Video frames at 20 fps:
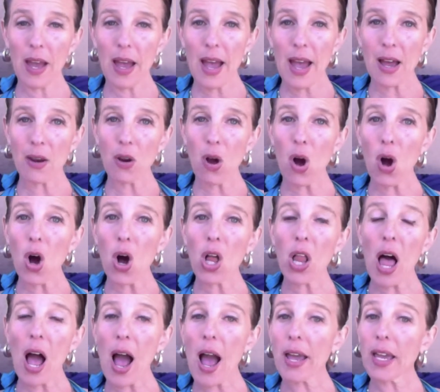And
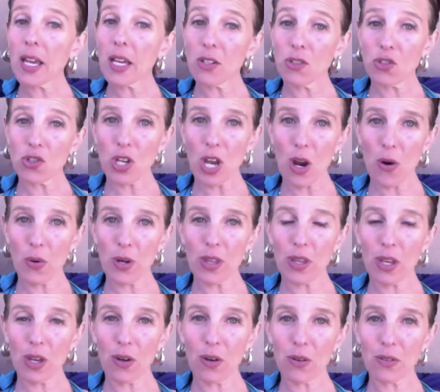all I can share with
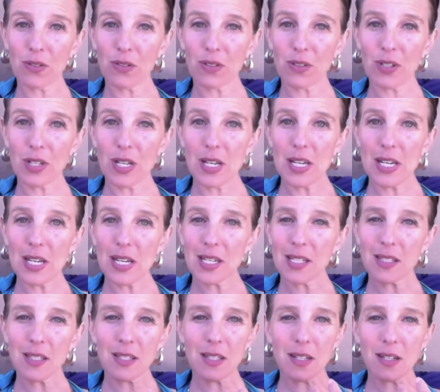you
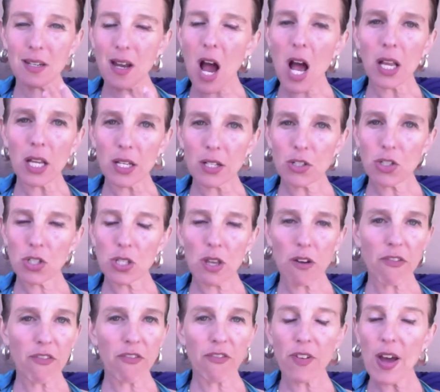is the knowledge, the
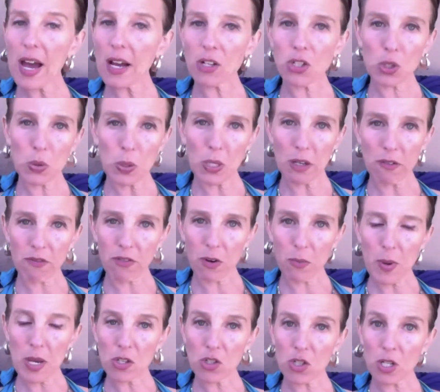factual
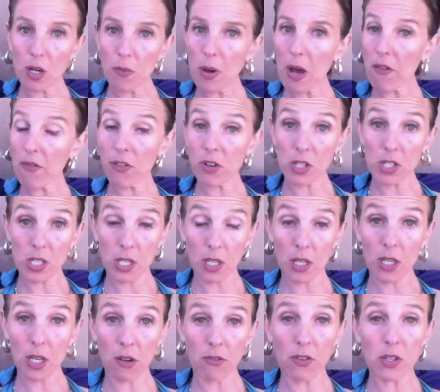information about
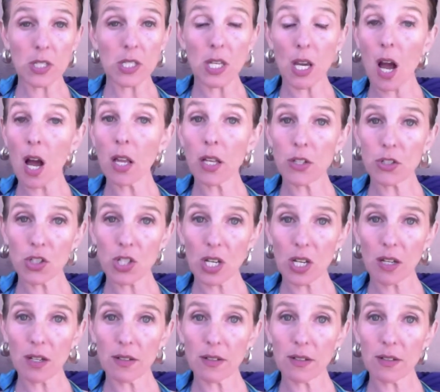fertility physiology
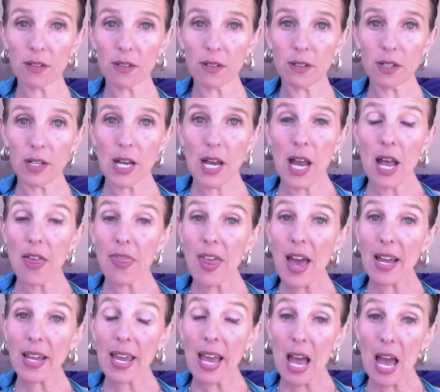
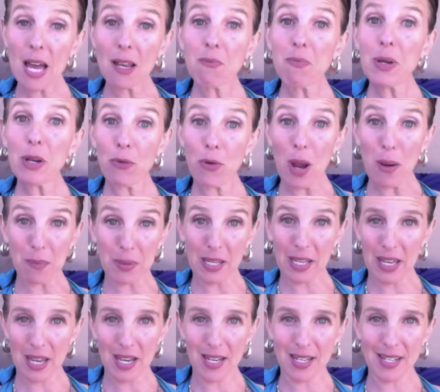that can be
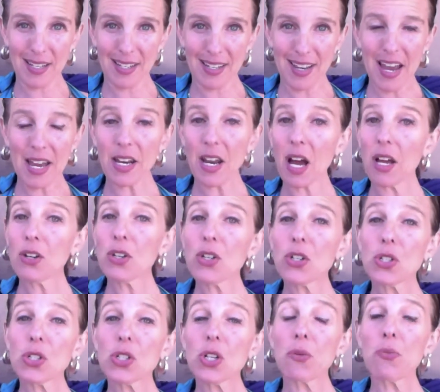replicated and
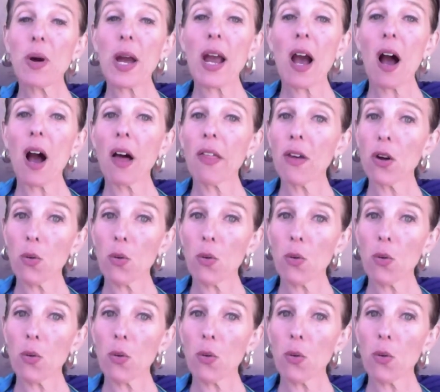understood by other